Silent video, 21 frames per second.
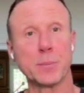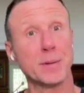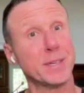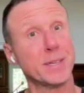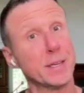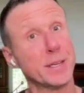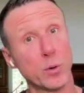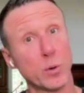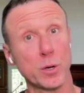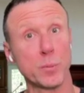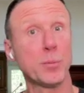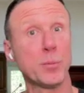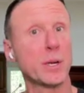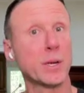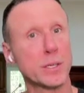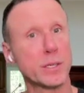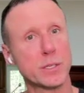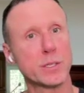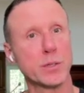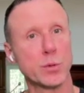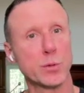but didn't want to
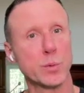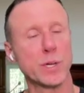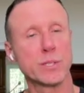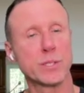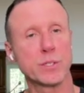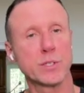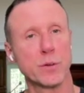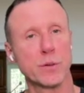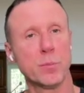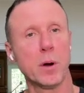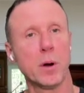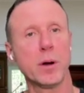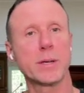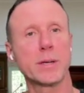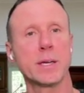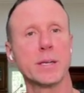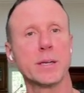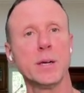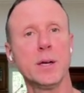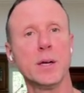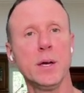put it to the risk of the
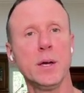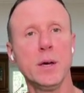market.